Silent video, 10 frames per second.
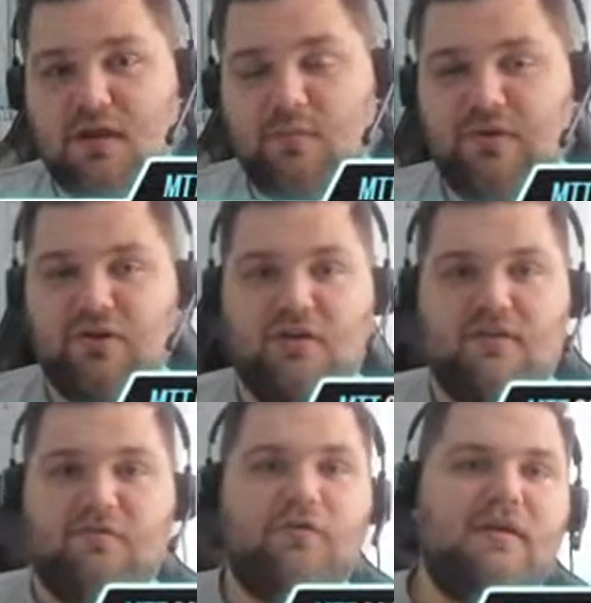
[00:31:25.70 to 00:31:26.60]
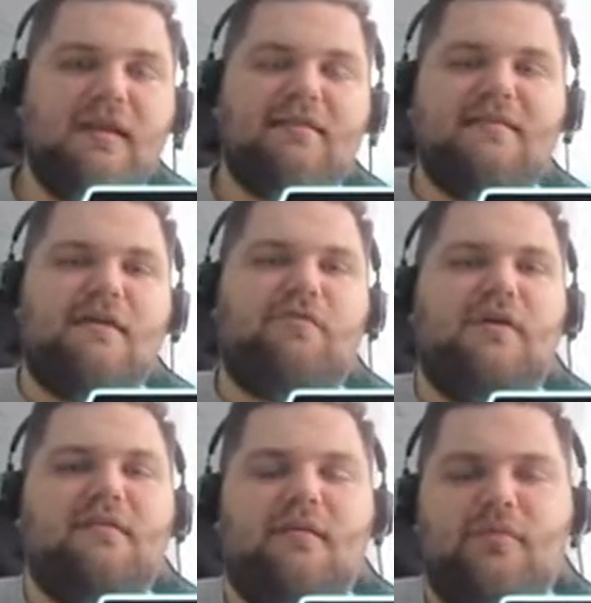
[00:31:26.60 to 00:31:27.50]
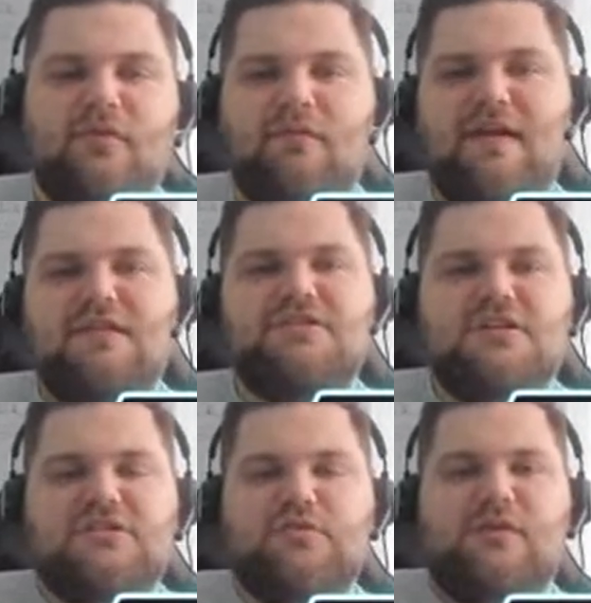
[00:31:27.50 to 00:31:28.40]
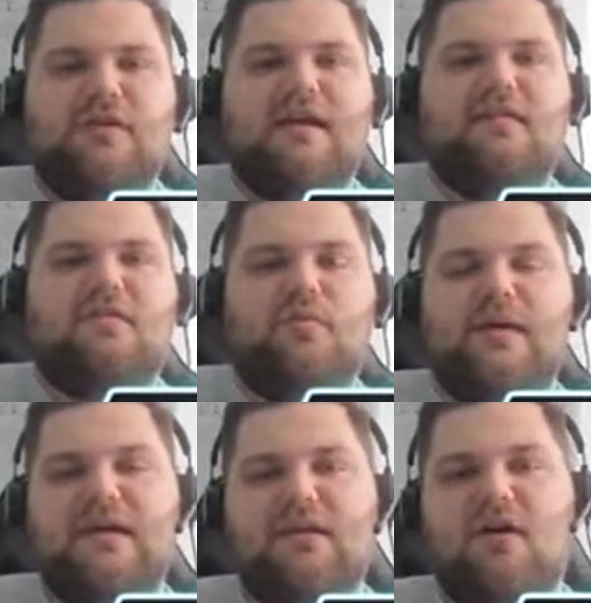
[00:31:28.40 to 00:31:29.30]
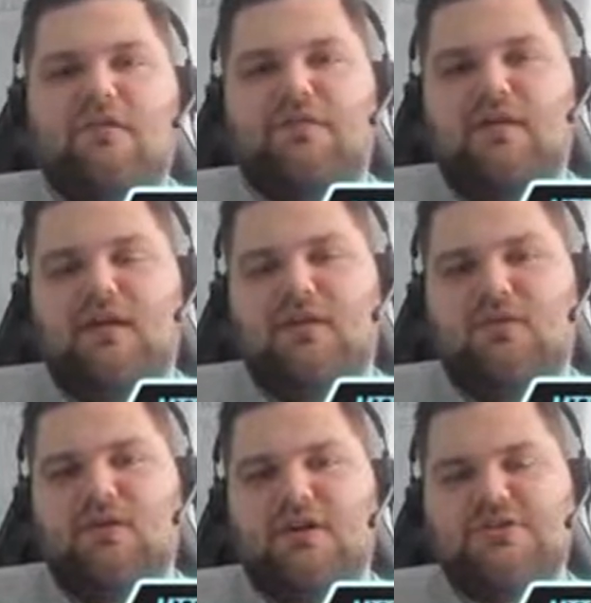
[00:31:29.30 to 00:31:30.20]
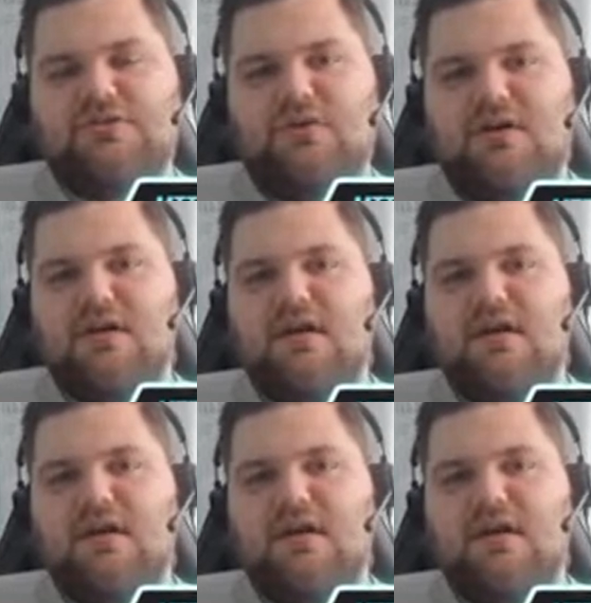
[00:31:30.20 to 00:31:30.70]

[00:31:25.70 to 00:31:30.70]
because for, let's say, for example, you have ace jack suited, ace queen off, and you're not sure,